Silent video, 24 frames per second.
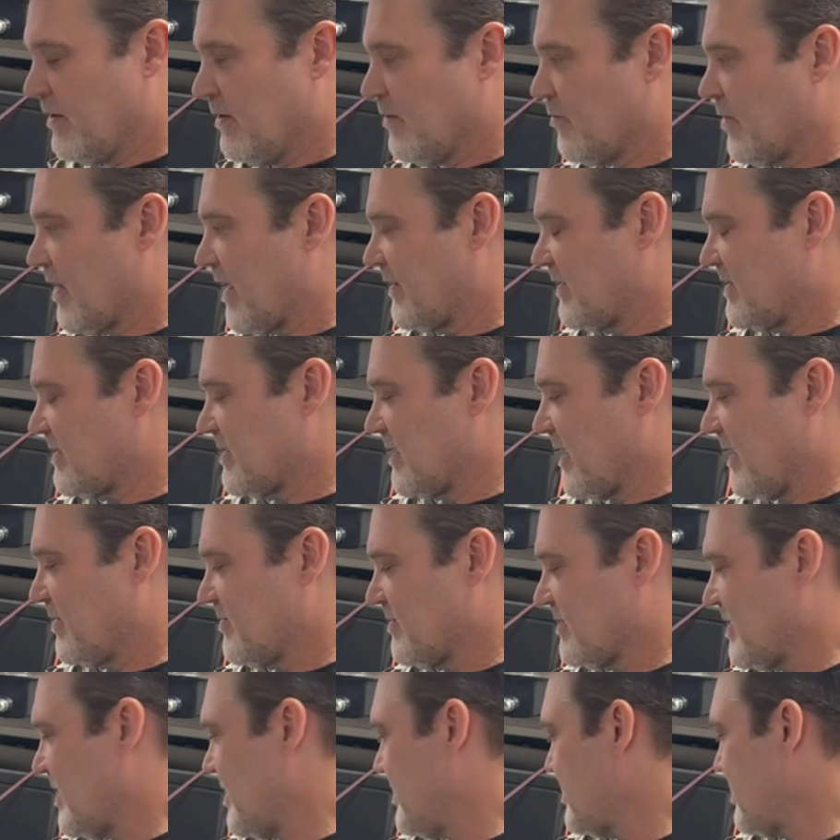We got this
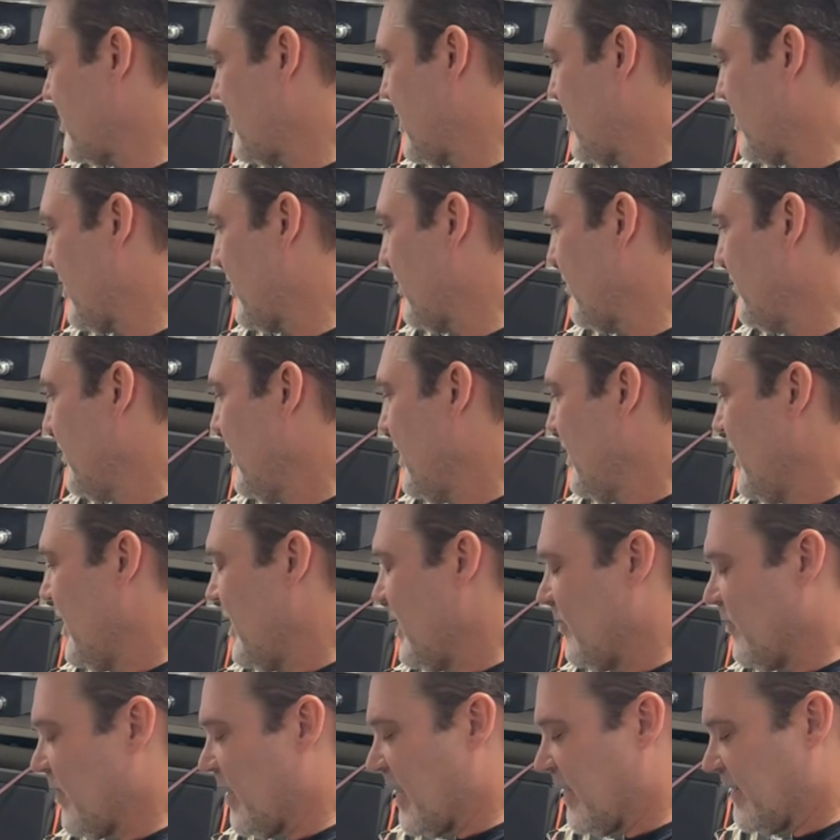nitrous engine here,
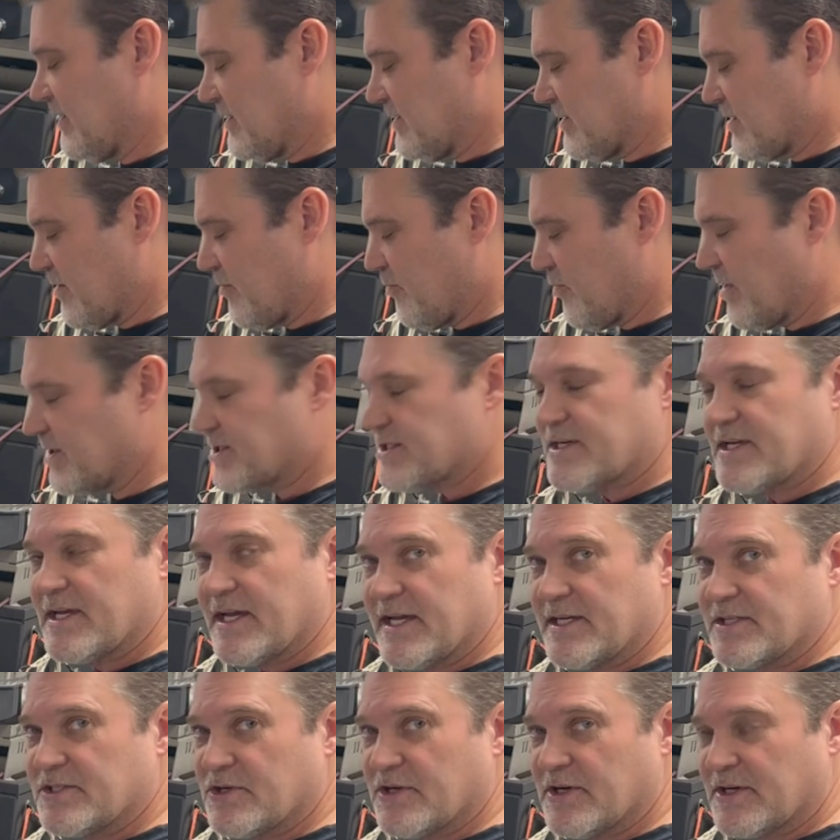and we got this compression
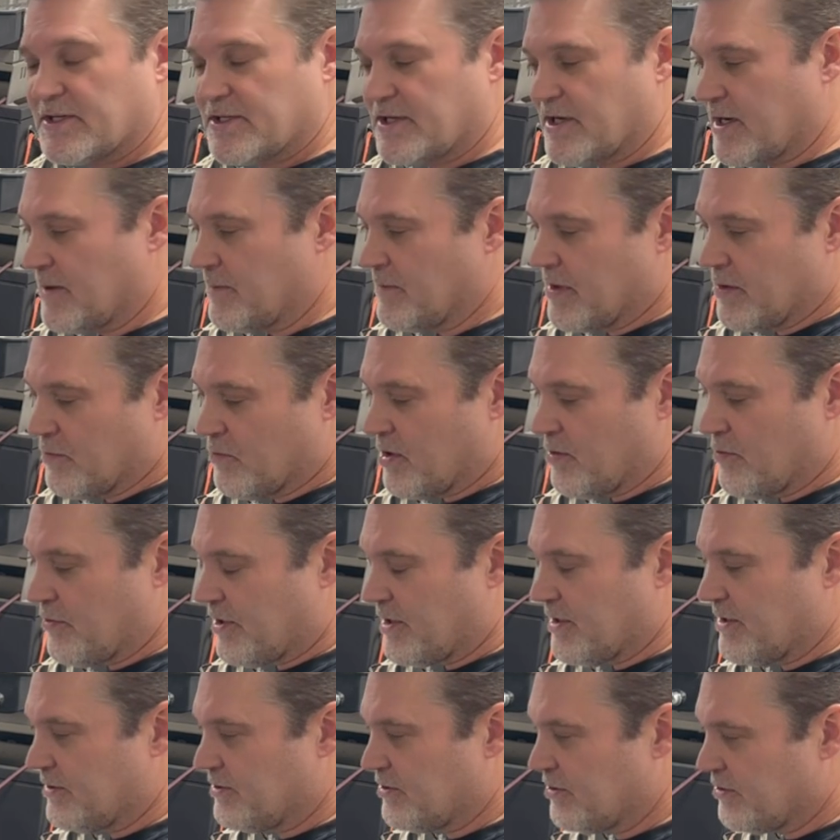gauge hooked up, and what we're
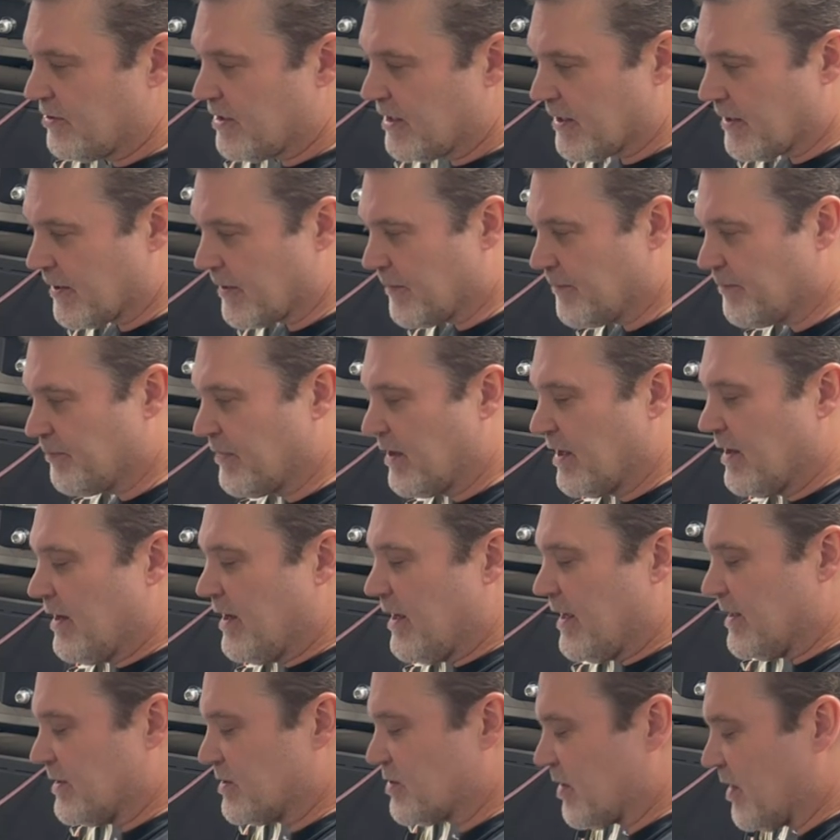going to do here
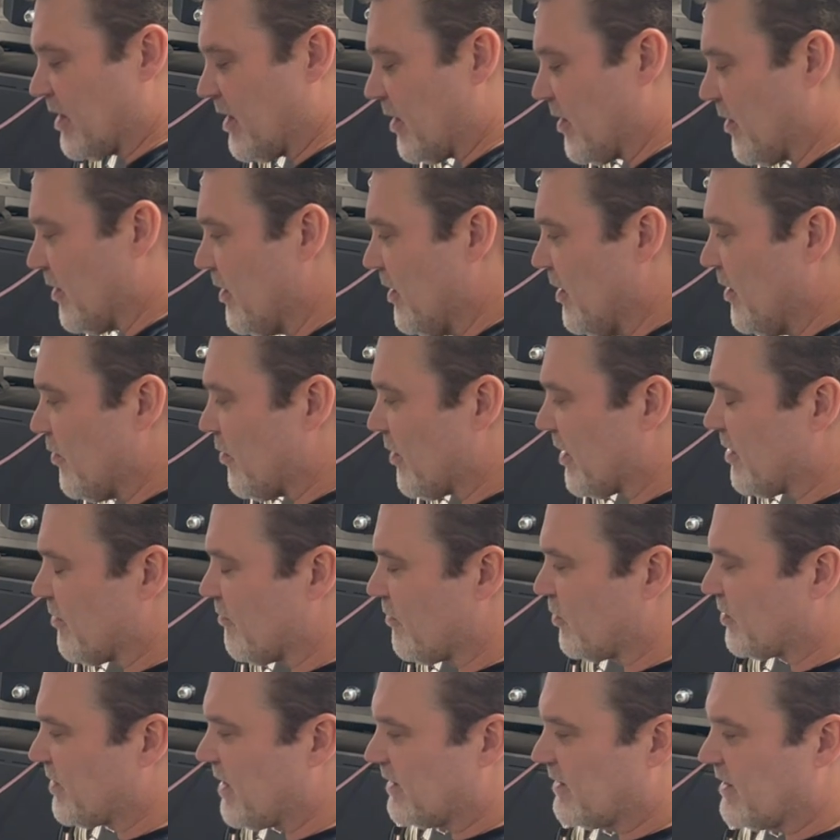is we're going to
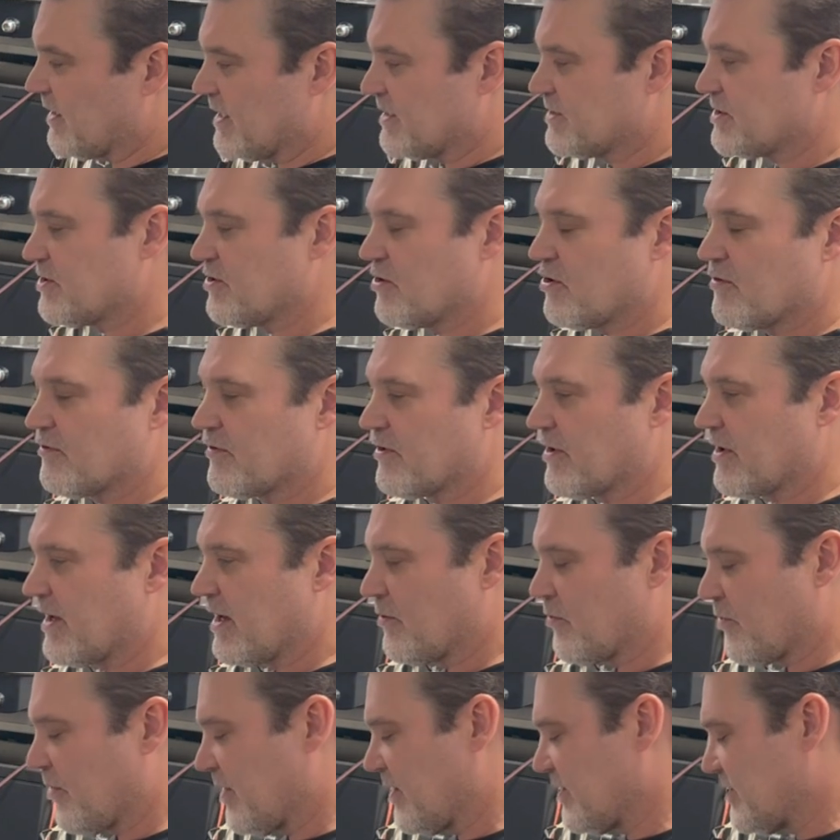rotate the engine over,
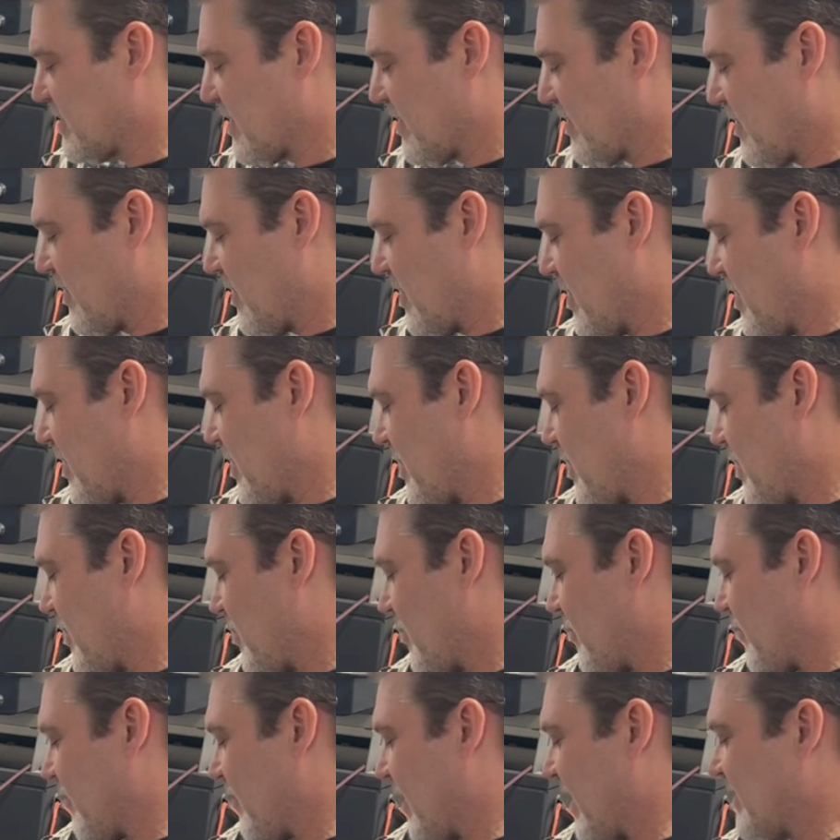and we're just going
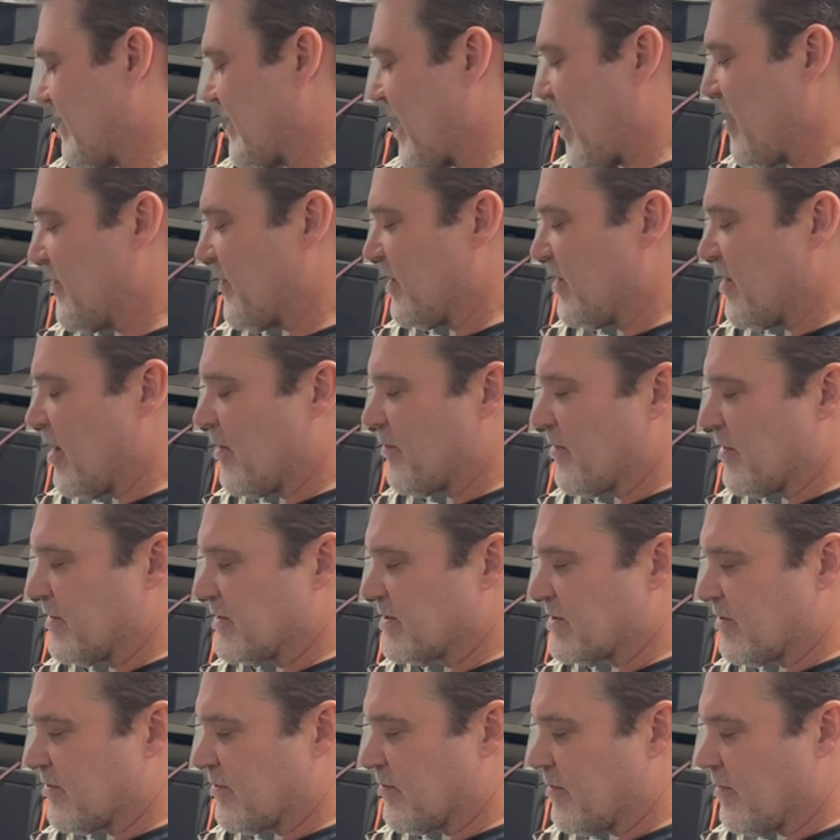to write down the numbers
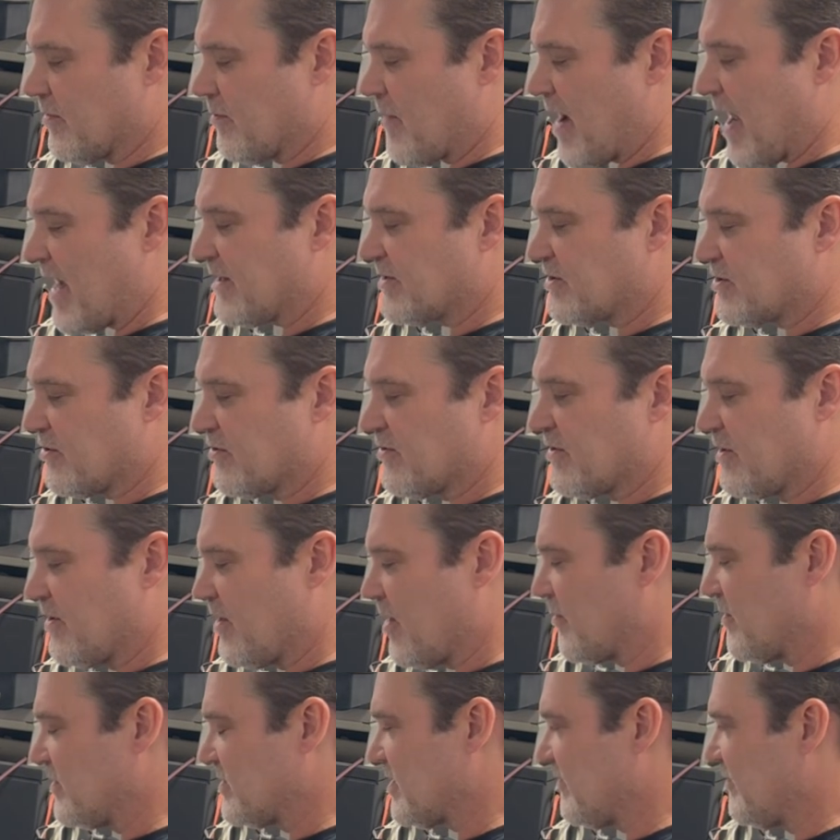or monitor the
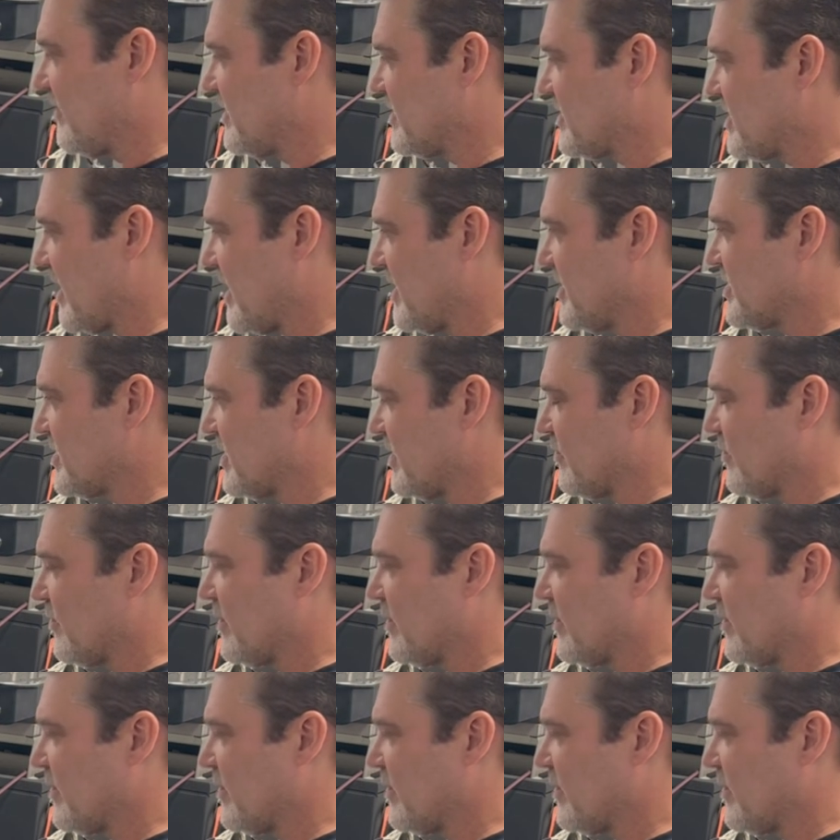numbers of this engine.